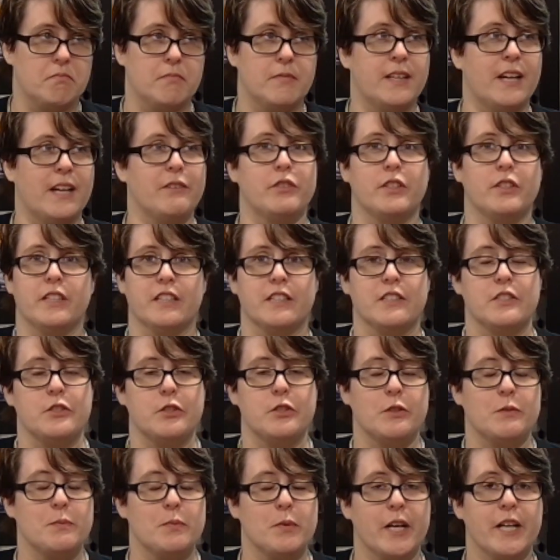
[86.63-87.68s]
I feel like that's a
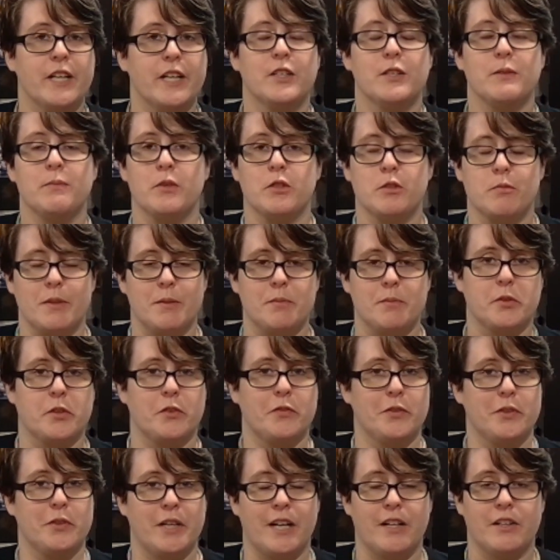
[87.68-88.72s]
no-brainer. Most people with
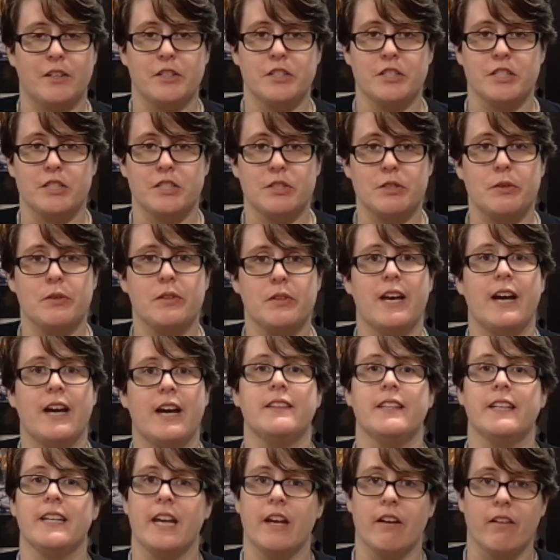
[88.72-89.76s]
food allergies know that.
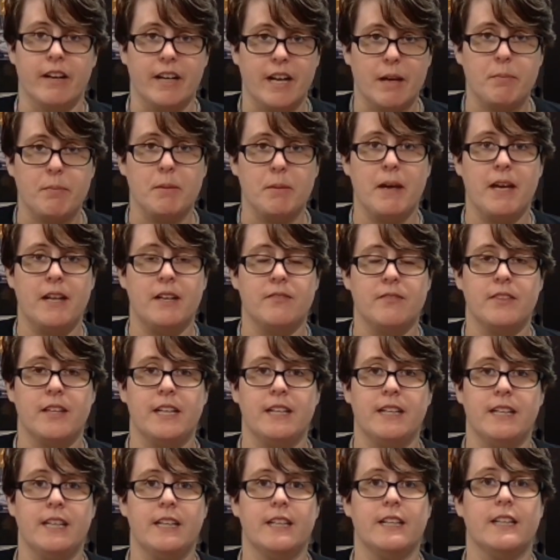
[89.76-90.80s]
They carry an EpiPen if they
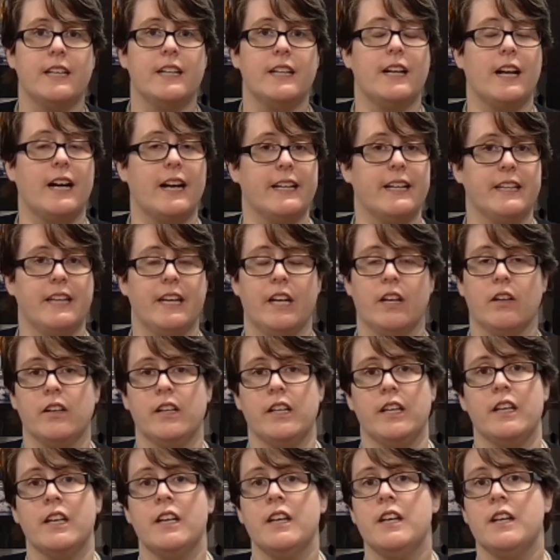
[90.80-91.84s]
need it. I
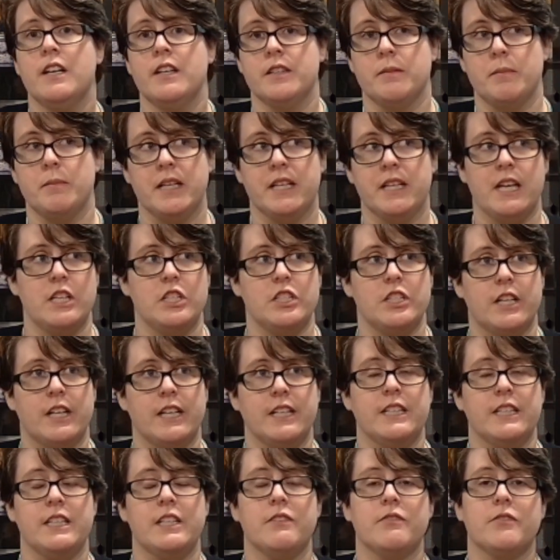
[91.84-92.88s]
carry the medication I
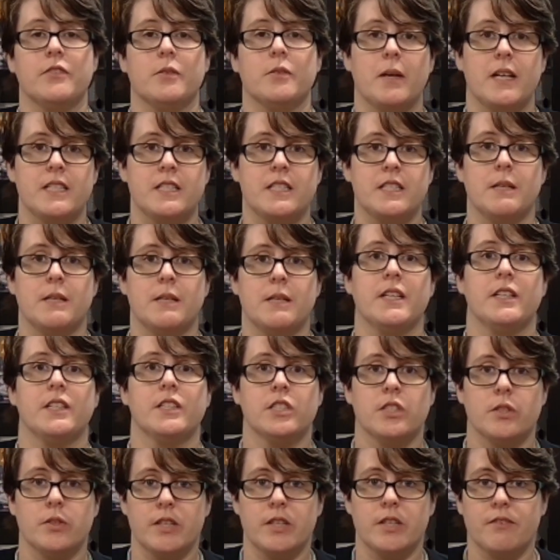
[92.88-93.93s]
need for my stomach
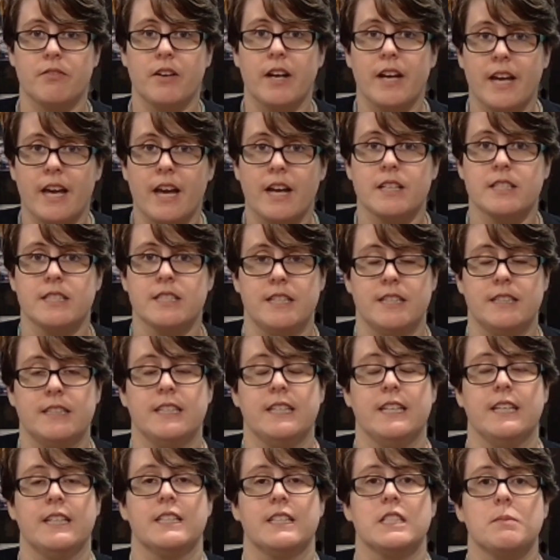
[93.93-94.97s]
so that if I accidentally
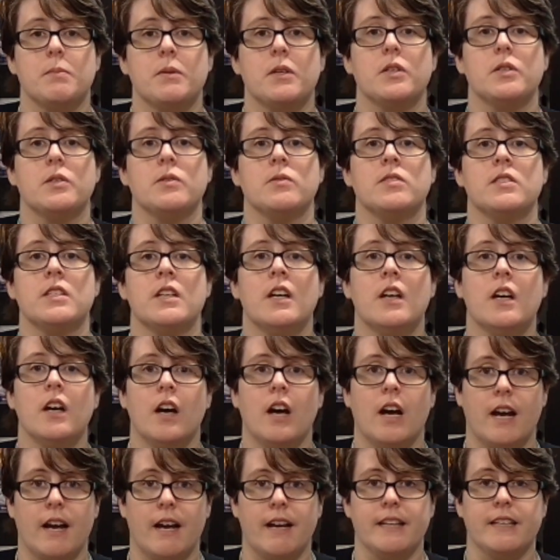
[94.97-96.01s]
get exposed,
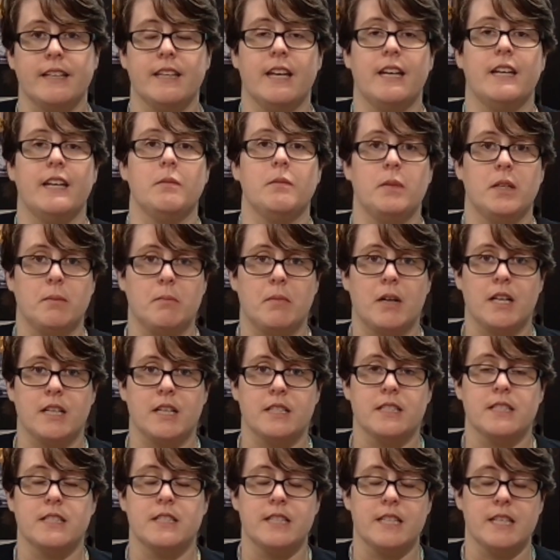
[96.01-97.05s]
I can
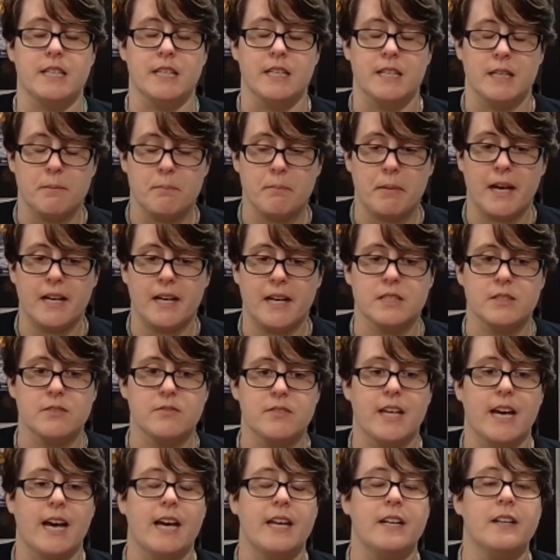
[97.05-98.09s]
minimize the impact of
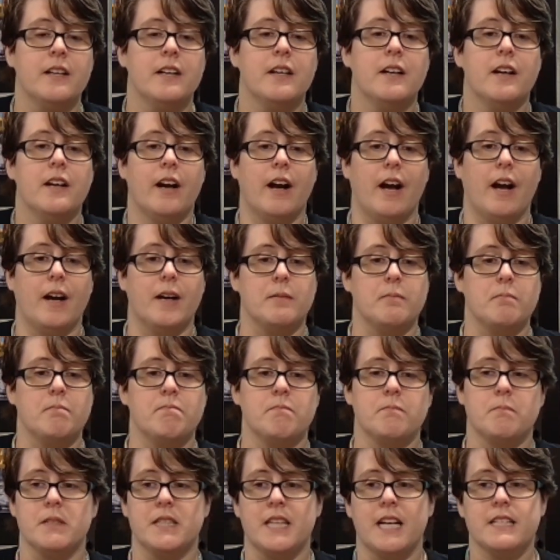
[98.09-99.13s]
that.
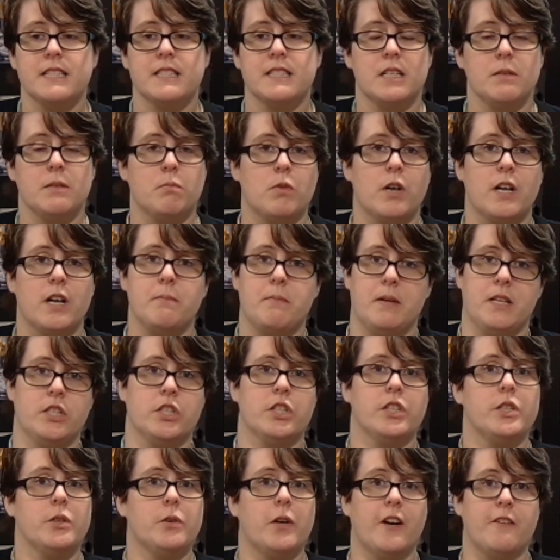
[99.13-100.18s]
But that's tip one. Make sure
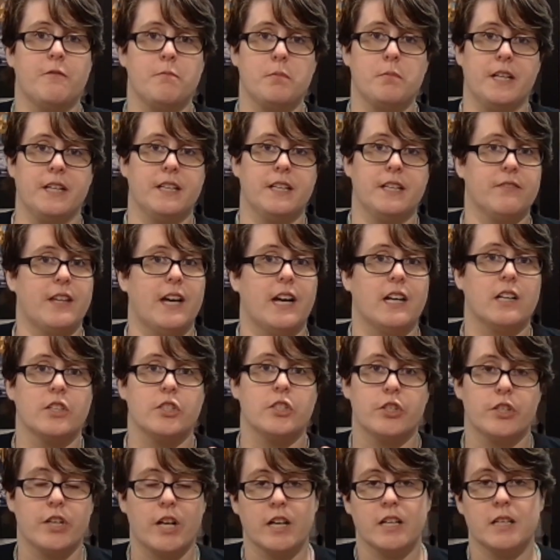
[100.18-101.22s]
you have plenty of that because
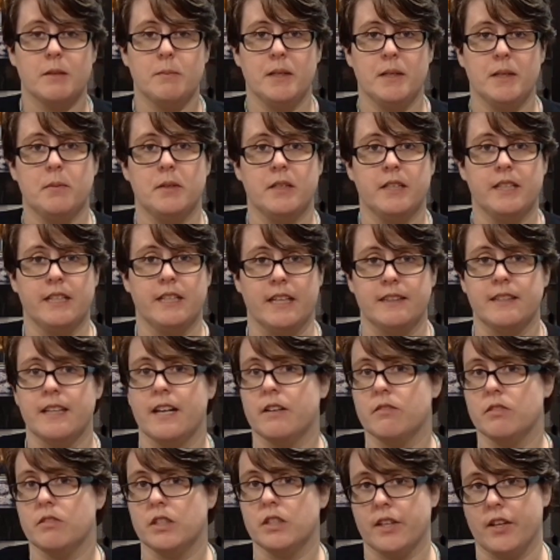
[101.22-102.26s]
you're not going to be able to get
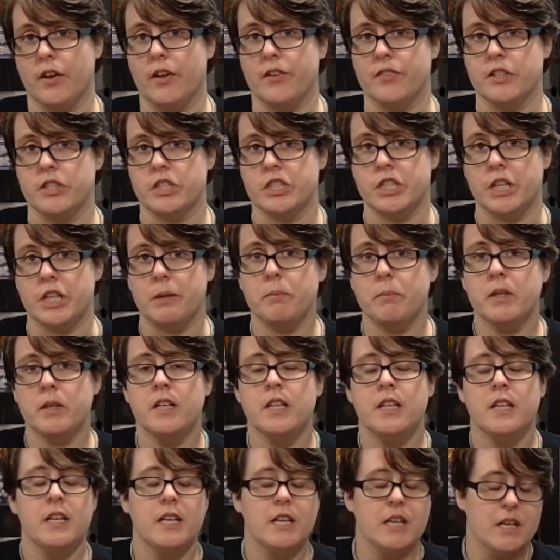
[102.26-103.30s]
that really on the ship.
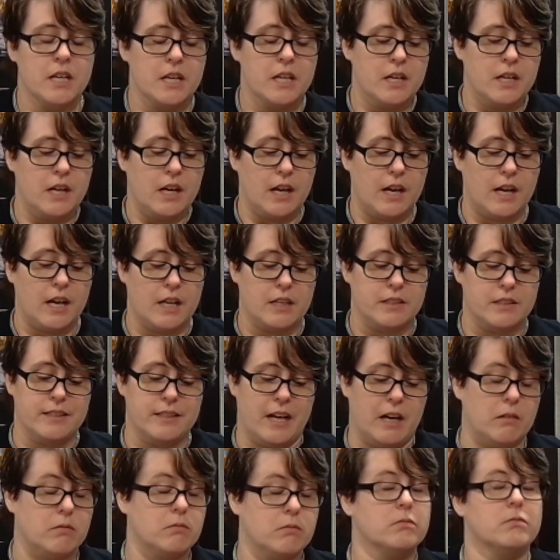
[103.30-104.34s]

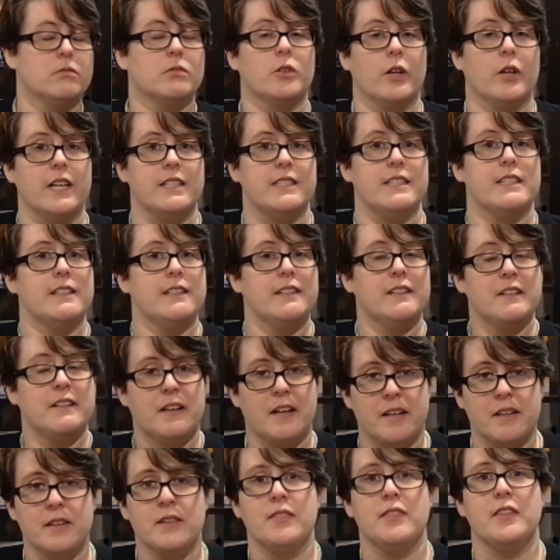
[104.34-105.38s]
Now, granted,
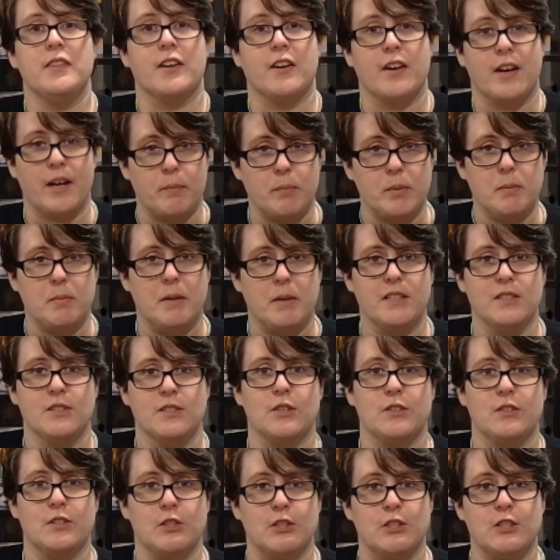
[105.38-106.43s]
there are EpiPens
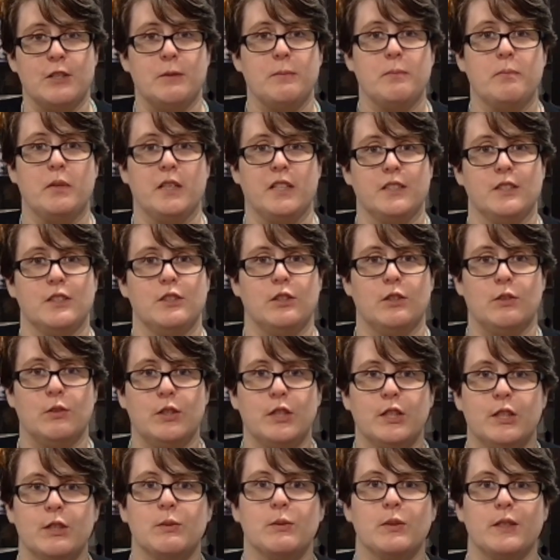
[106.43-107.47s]
on the ship, but you don't
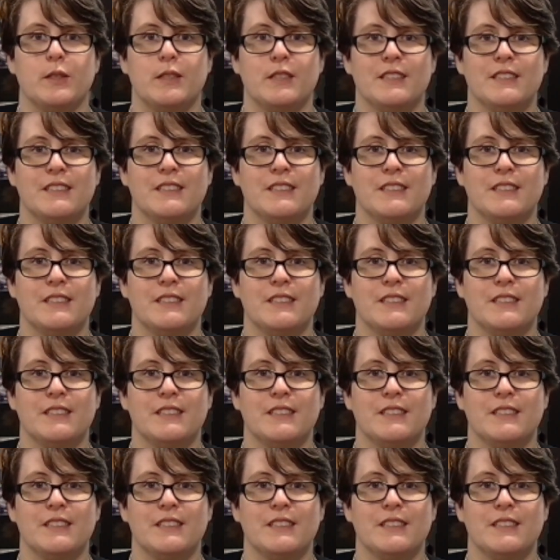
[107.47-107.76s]
really want to